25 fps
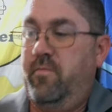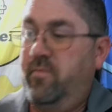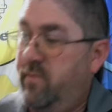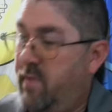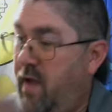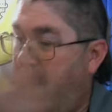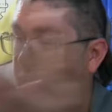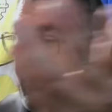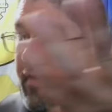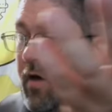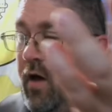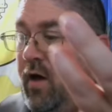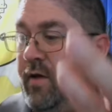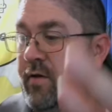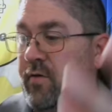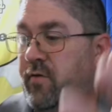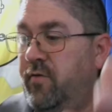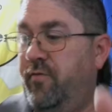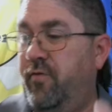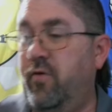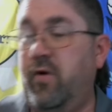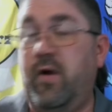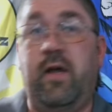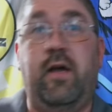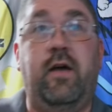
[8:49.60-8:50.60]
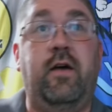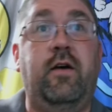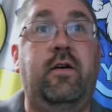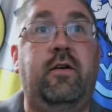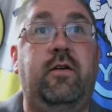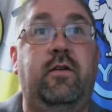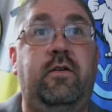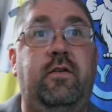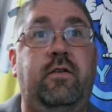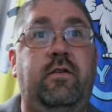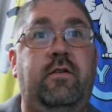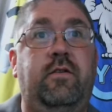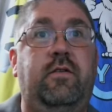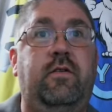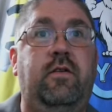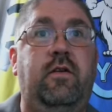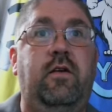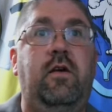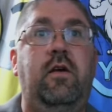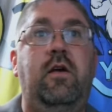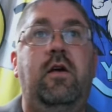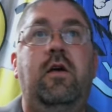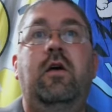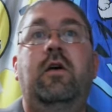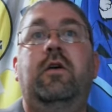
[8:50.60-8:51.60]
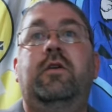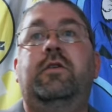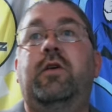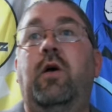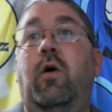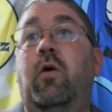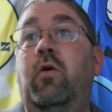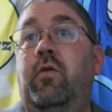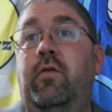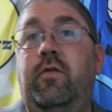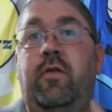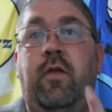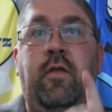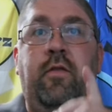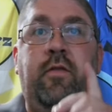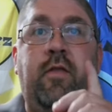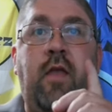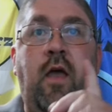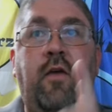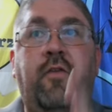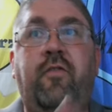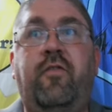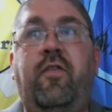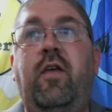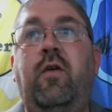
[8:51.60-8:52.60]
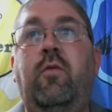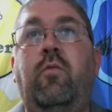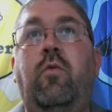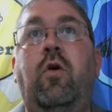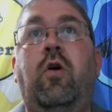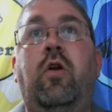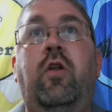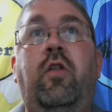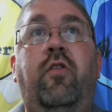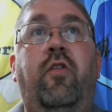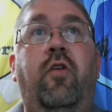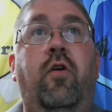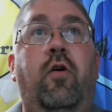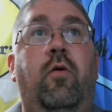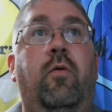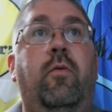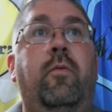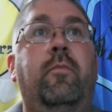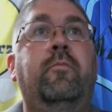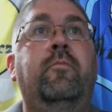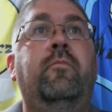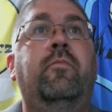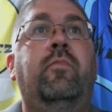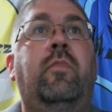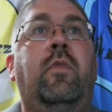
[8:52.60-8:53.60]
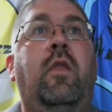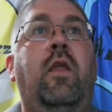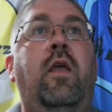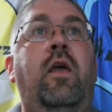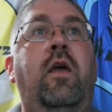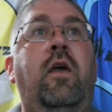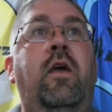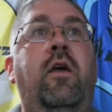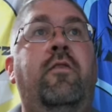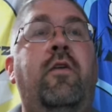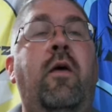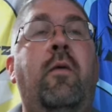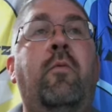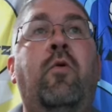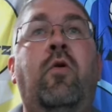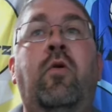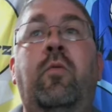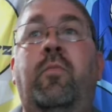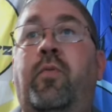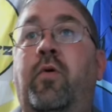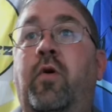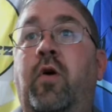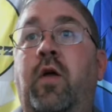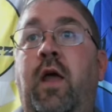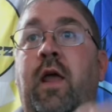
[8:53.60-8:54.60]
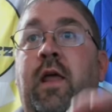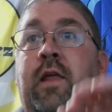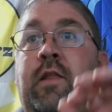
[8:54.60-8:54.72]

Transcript: that's idle for you. So the next thing we're going to do is I'm going to put a